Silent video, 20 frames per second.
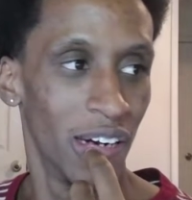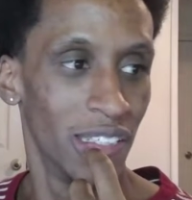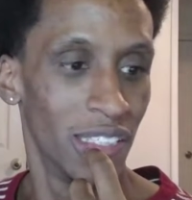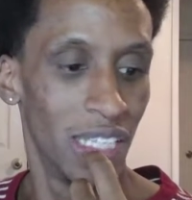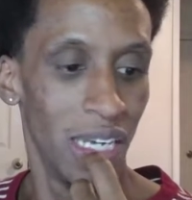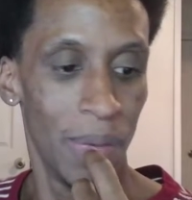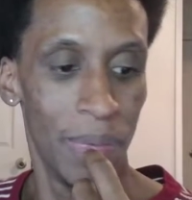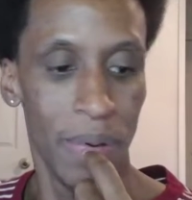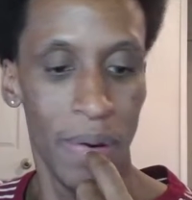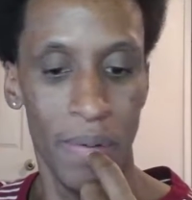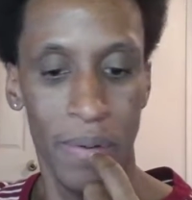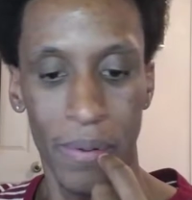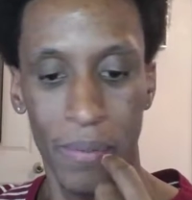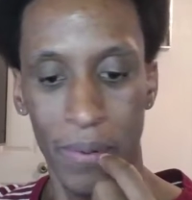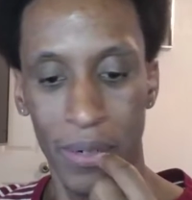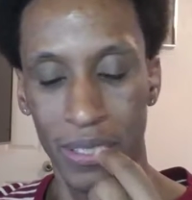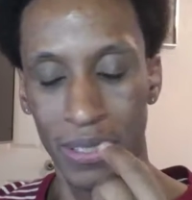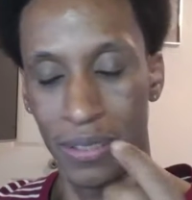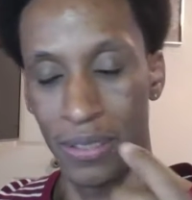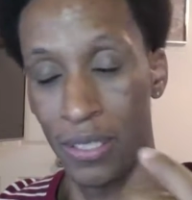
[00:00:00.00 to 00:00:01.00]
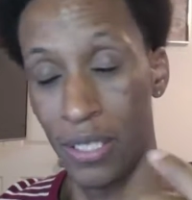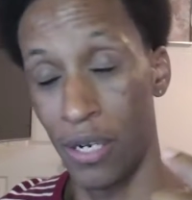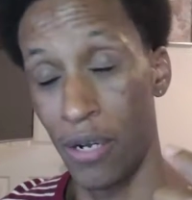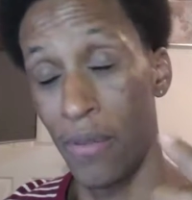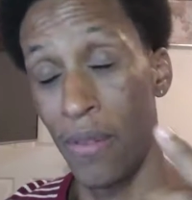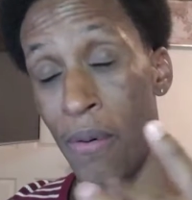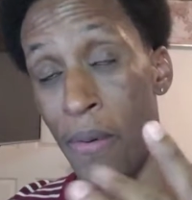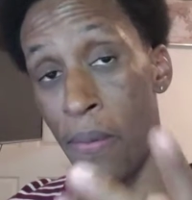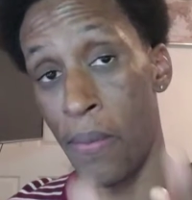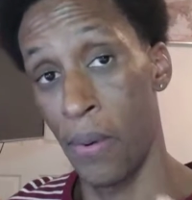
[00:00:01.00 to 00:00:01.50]
They'll be the ones, they'll
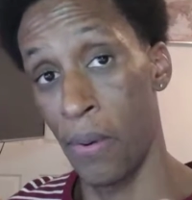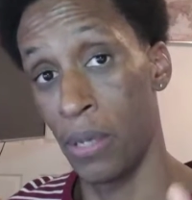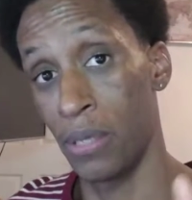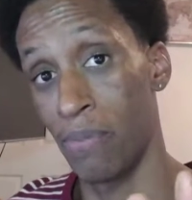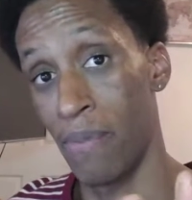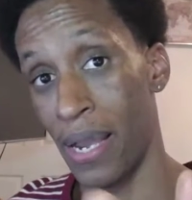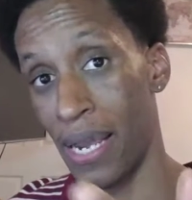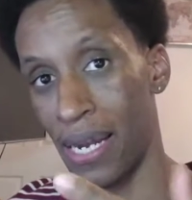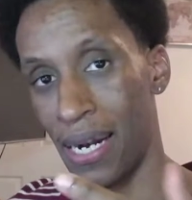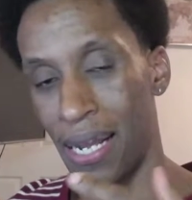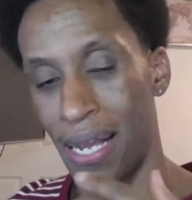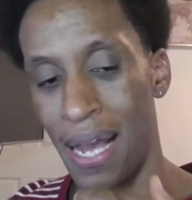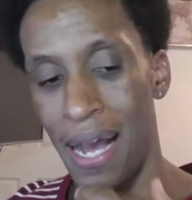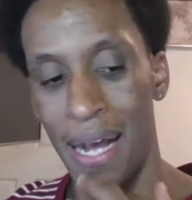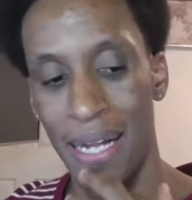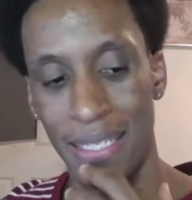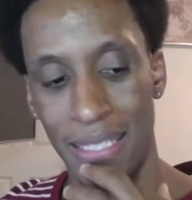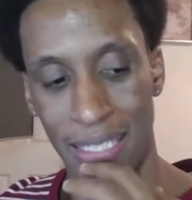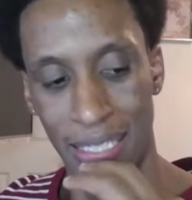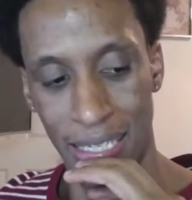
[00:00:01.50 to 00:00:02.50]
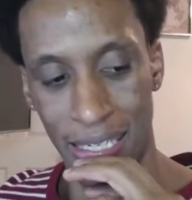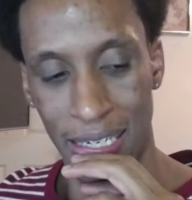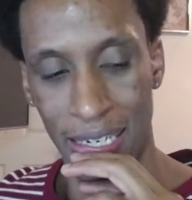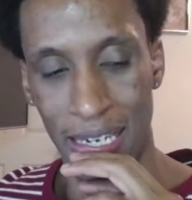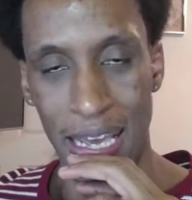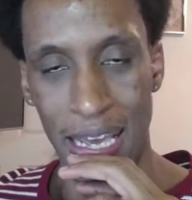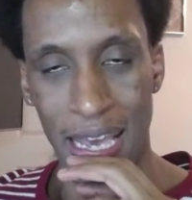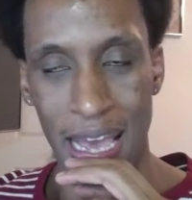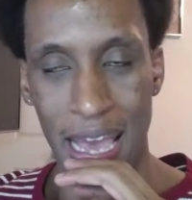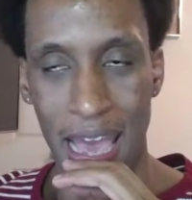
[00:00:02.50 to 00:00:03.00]
be the ones making the content
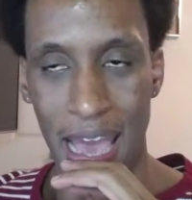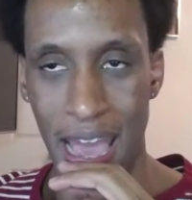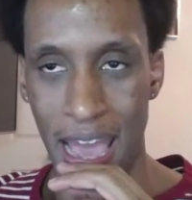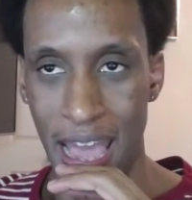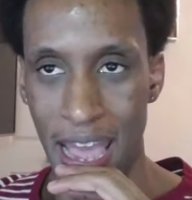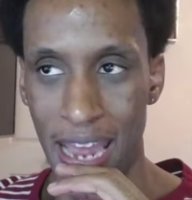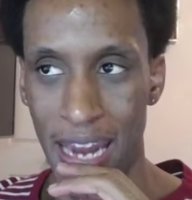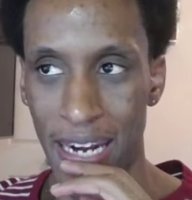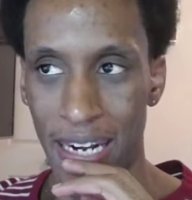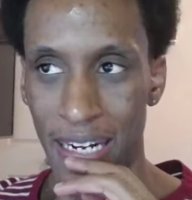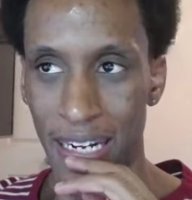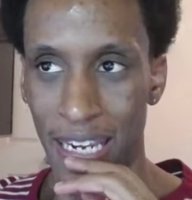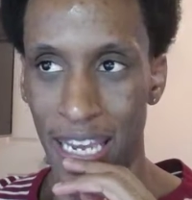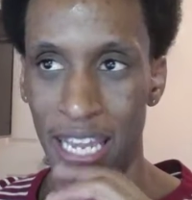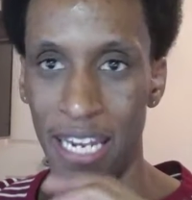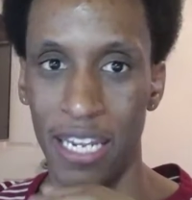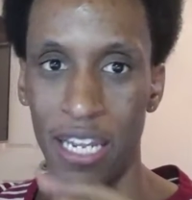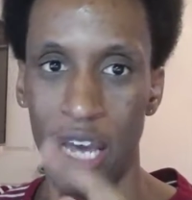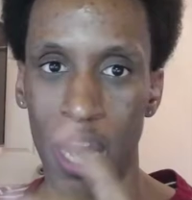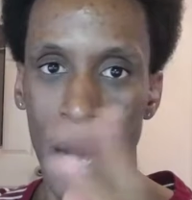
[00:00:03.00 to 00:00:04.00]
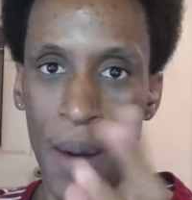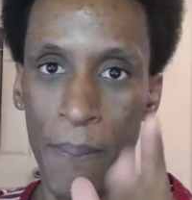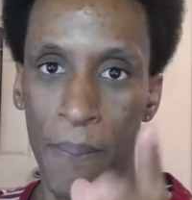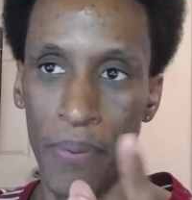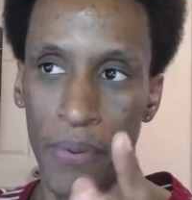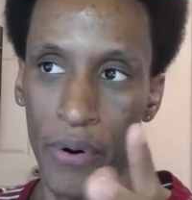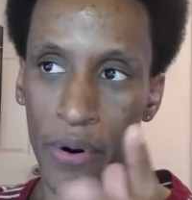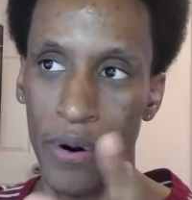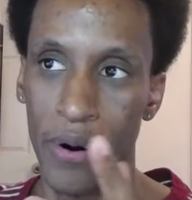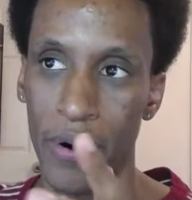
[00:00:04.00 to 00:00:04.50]
and getting the
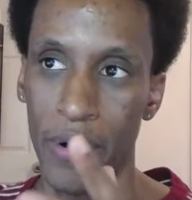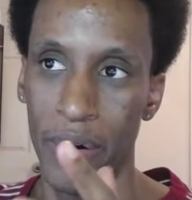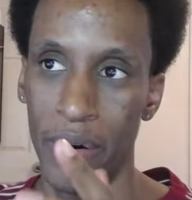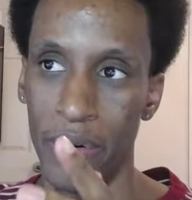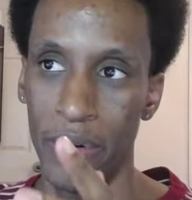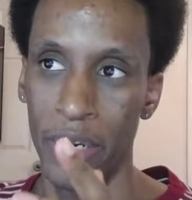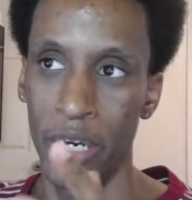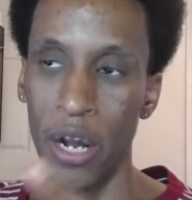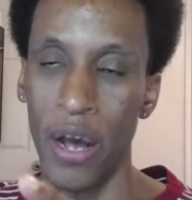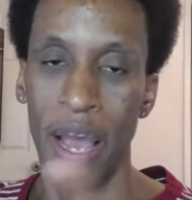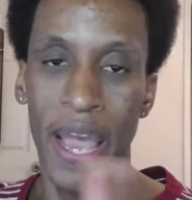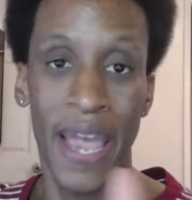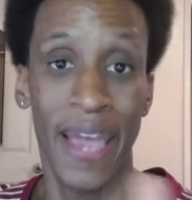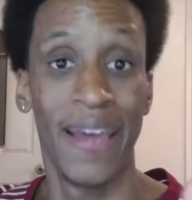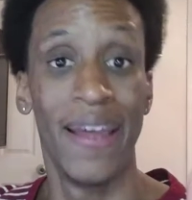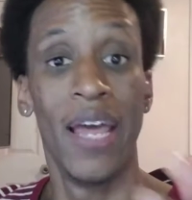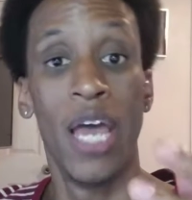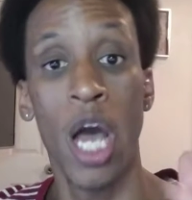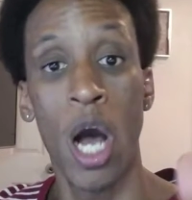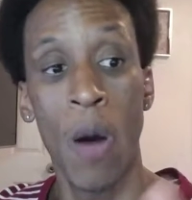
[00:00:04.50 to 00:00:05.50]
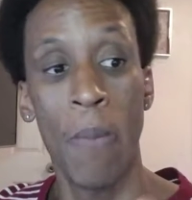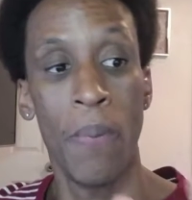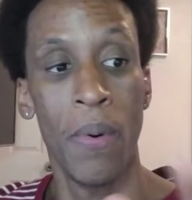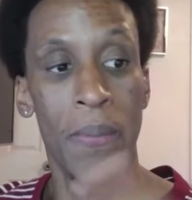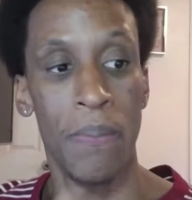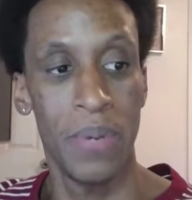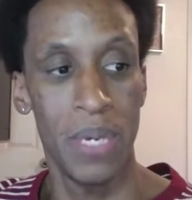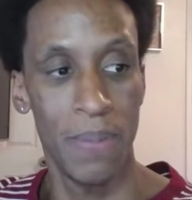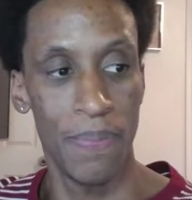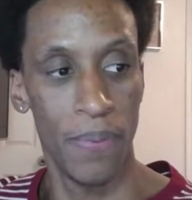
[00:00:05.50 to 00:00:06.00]
upper, hand, helping
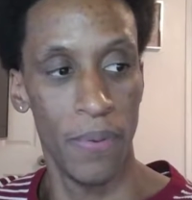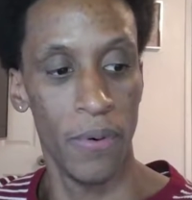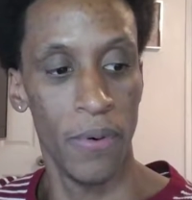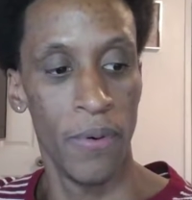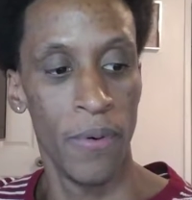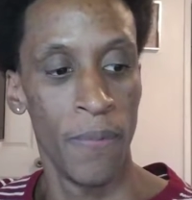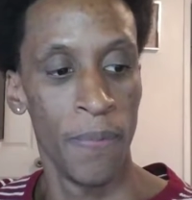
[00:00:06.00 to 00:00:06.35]
people.